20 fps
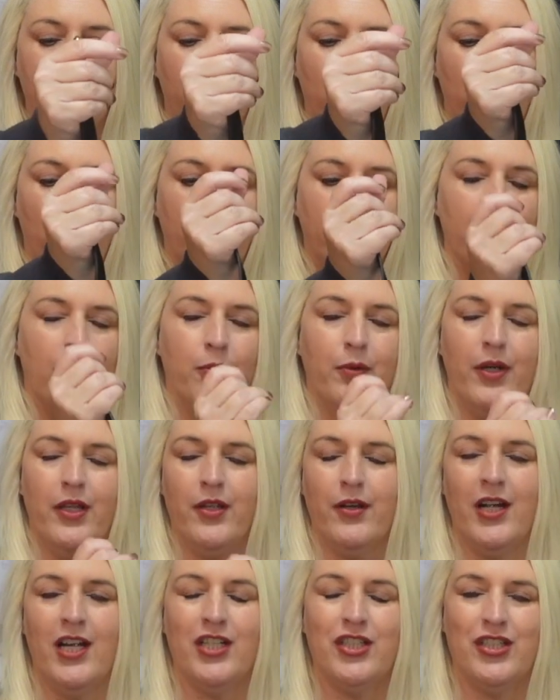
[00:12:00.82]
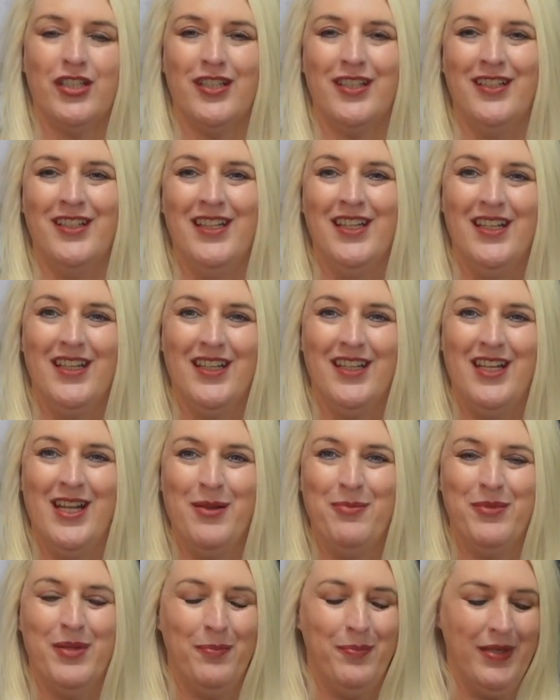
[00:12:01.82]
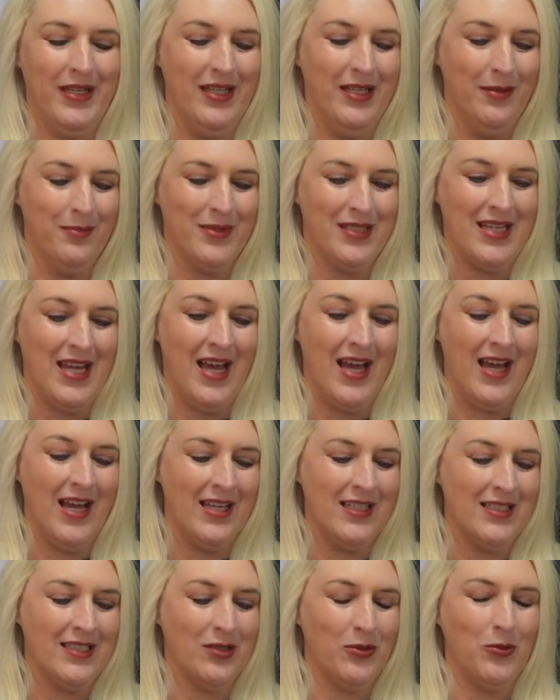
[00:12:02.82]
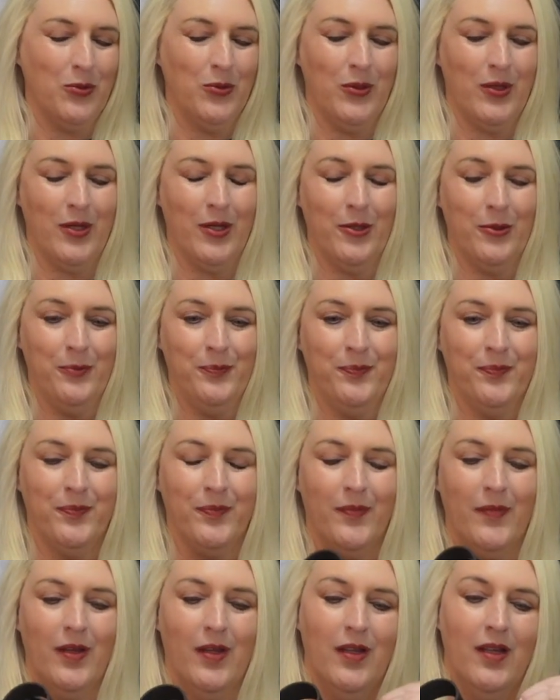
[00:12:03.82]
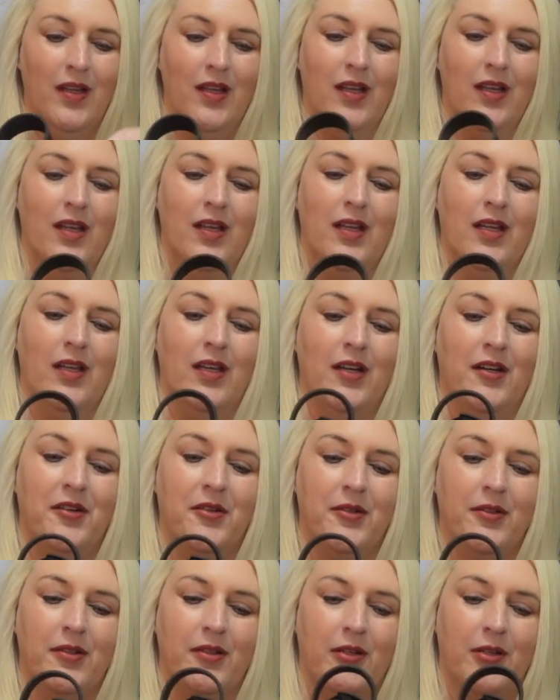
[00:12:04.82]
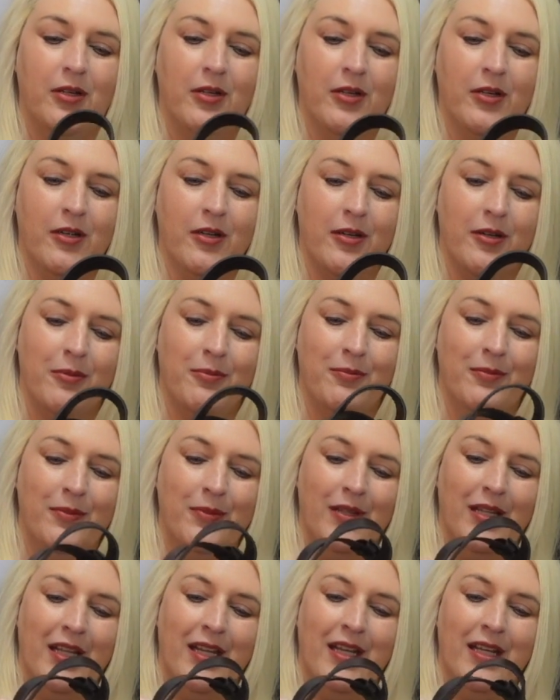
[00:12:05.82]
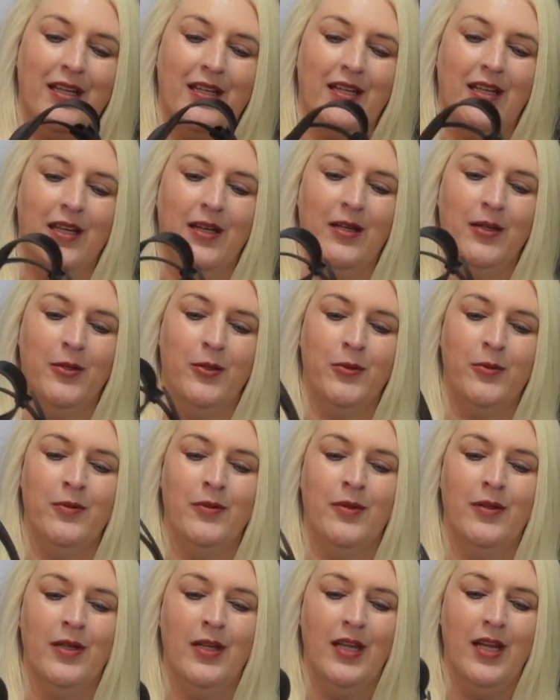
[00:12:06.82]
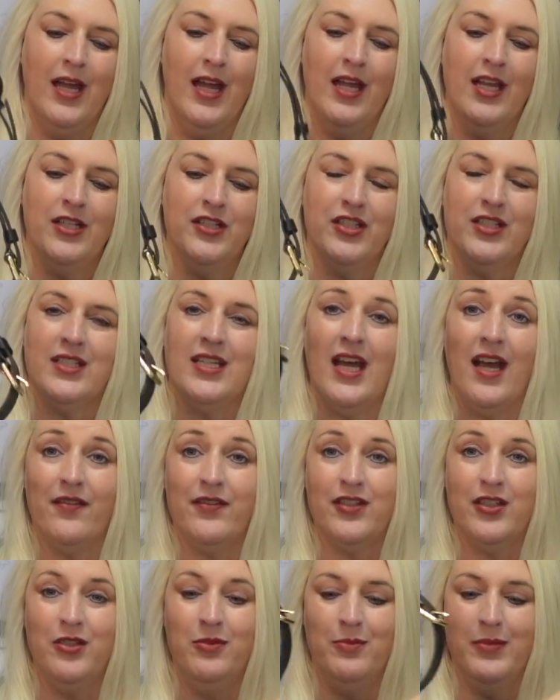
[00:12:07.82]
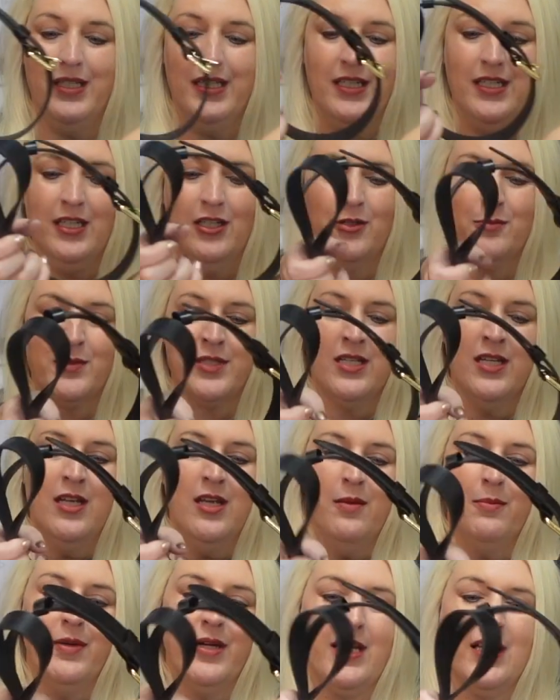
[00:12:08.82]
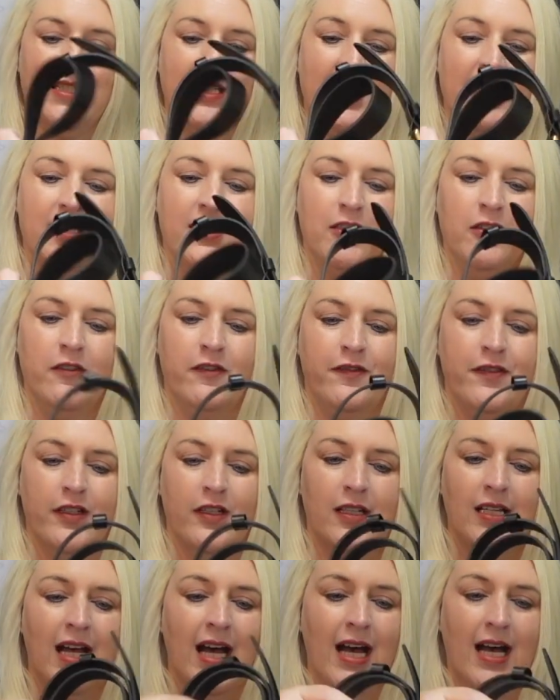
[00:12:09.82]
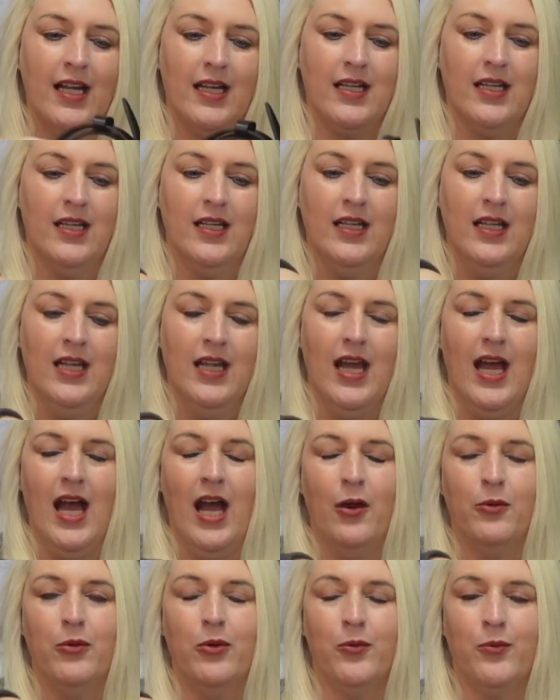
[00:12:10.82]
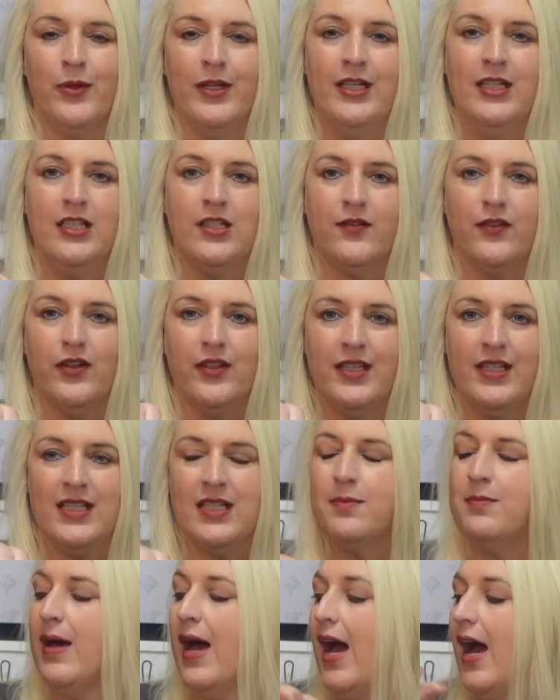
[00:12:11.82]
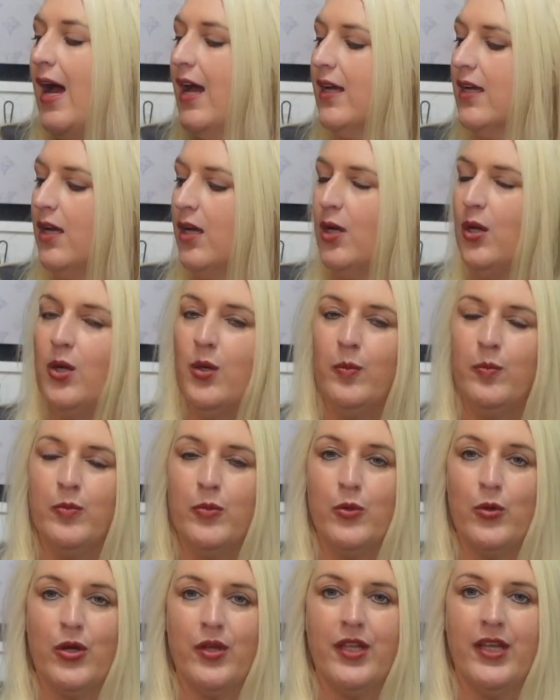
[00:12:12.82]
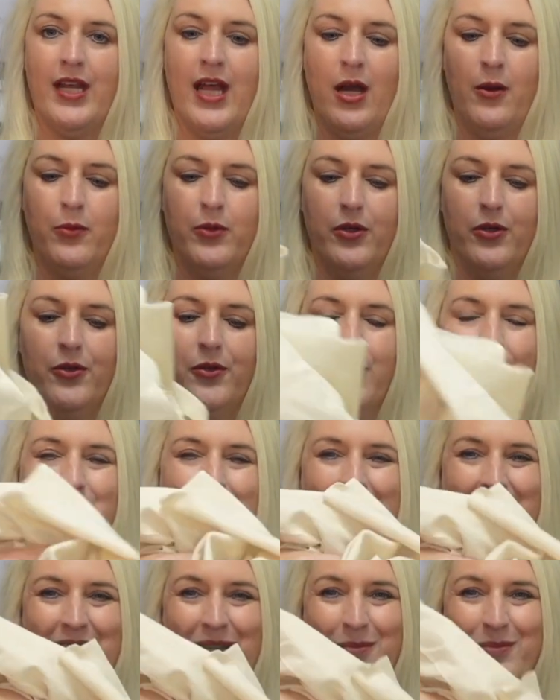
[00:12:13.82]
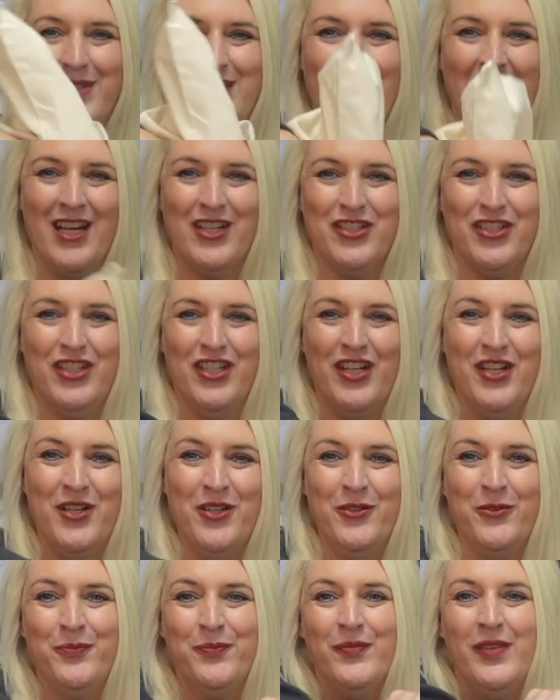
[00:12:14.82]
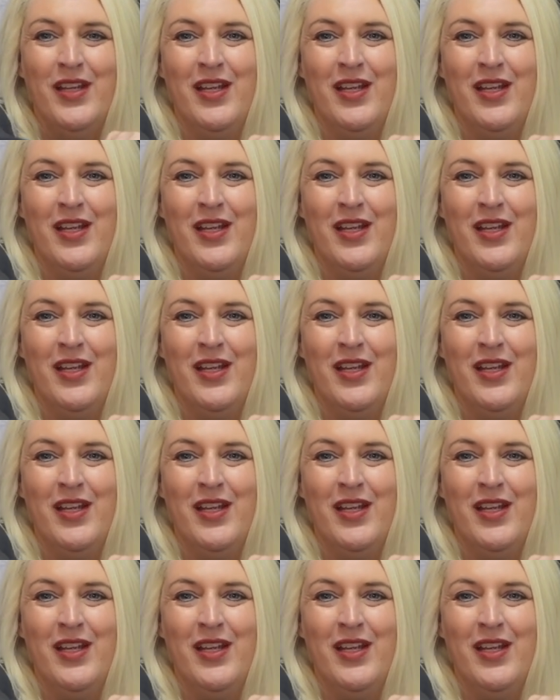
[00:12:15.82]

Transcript: forth on whether I should keep the PM size or let it go and just have 2 mediums, because I do feel like I will reach for this bag more than I will the PM size, you know.